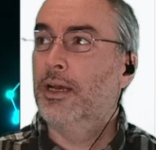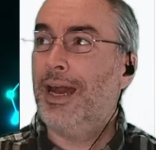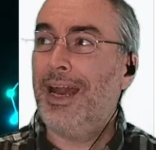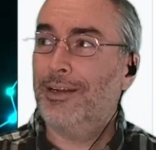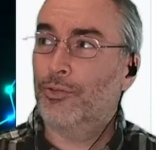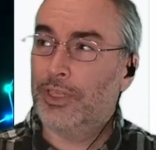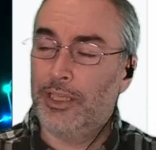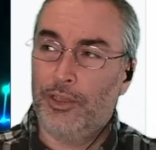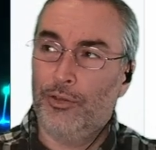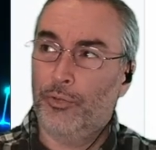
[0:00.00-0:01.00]
I don't
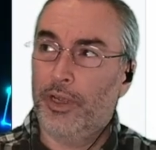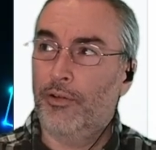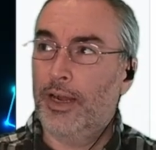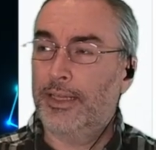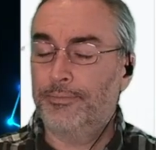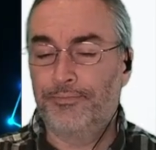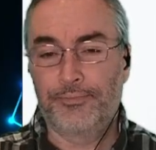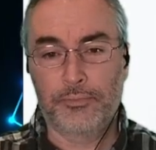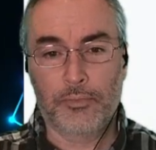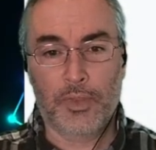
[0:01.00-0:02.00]
think you'll regret it.
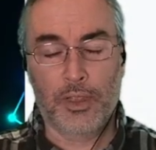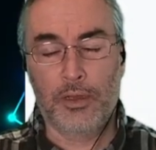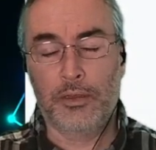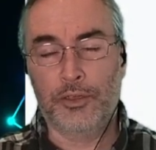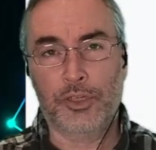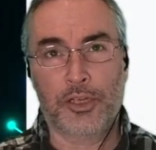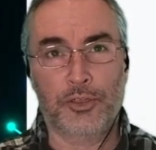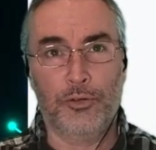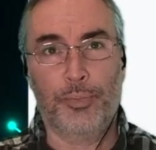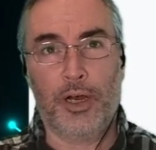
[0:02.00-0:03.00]
There's
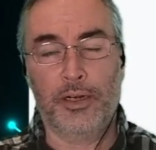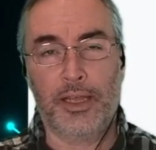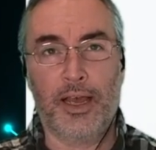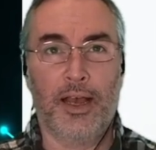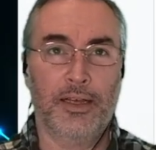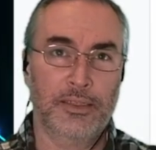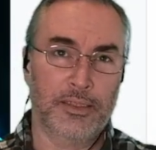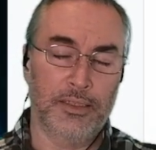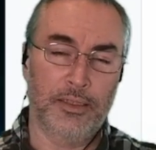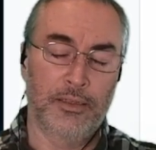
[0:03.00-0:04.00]
also
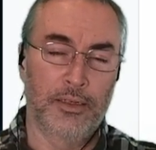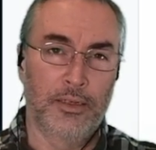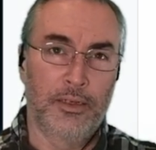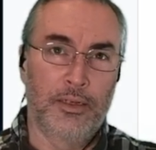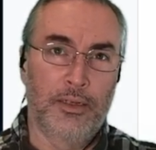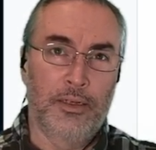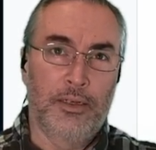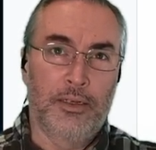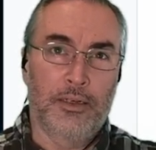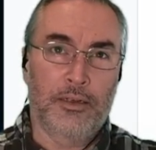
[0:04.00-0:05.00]
podcasts and
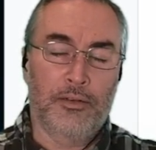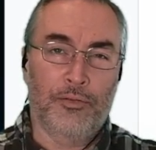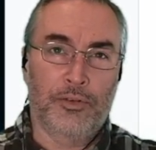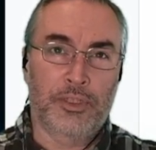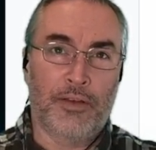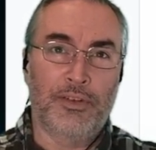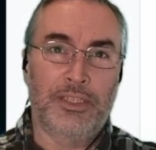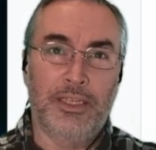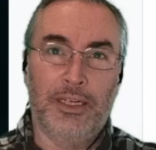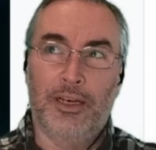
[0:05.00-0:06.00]

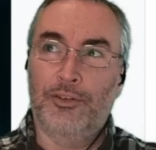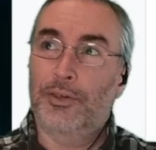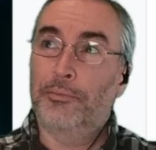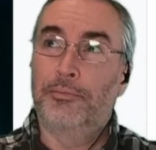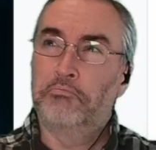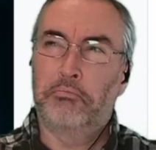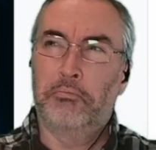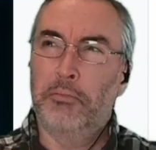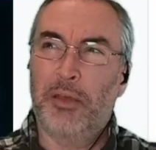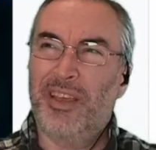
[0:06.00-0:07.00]
1,700
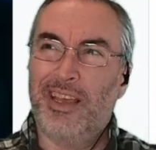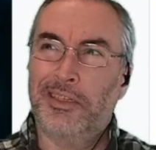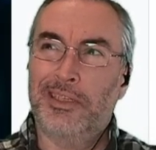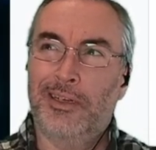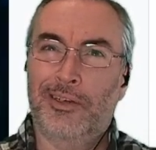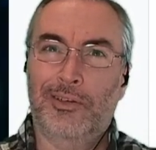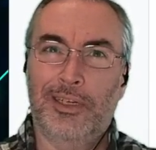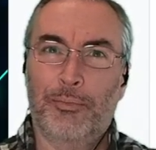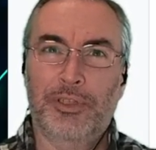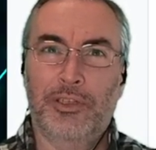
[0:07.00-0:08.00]
maybe 1,800
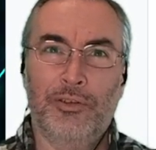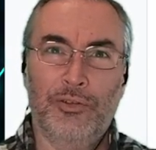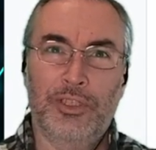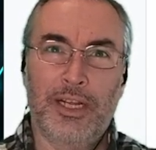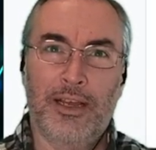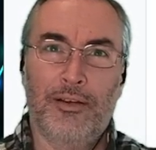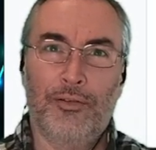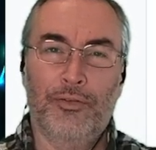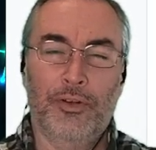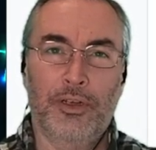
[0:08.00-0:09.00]
episodes
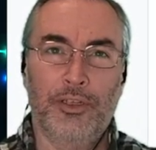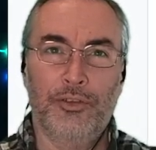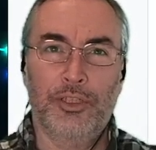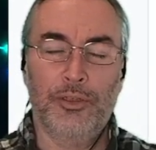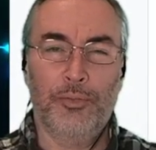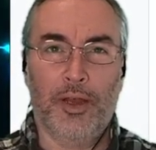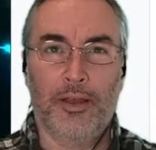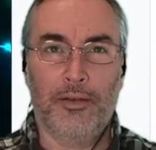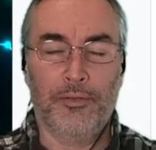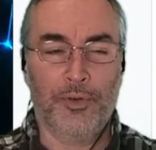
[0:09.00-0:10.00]
now over on
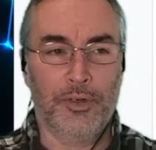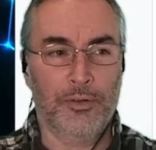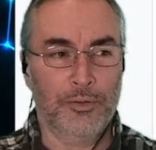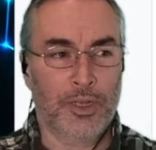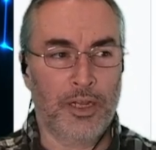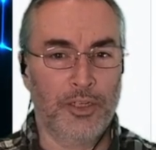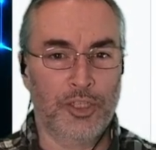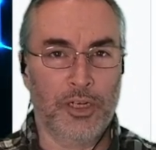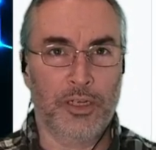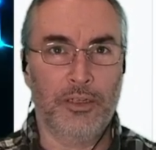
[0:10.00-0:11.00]
YouTube. We're kind of
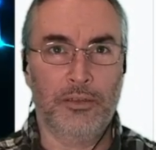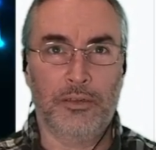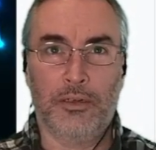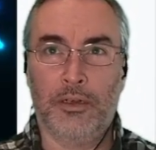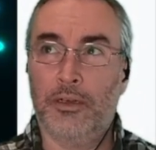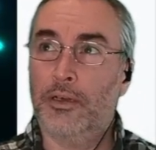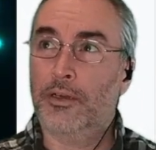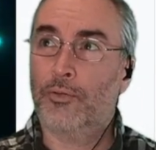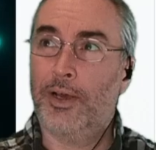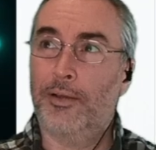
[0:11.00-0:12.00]
chugging
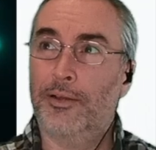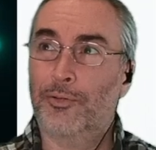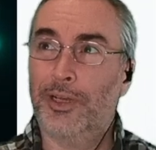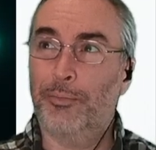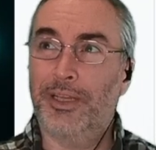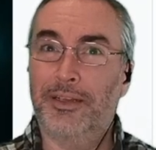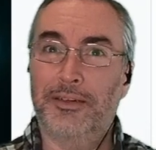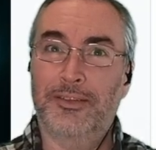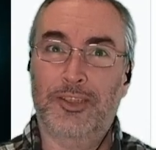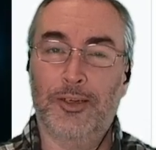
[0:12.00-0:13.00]
quite a bit.
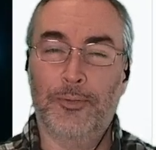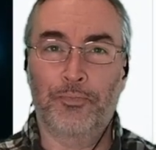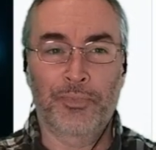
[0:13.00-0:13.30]
So,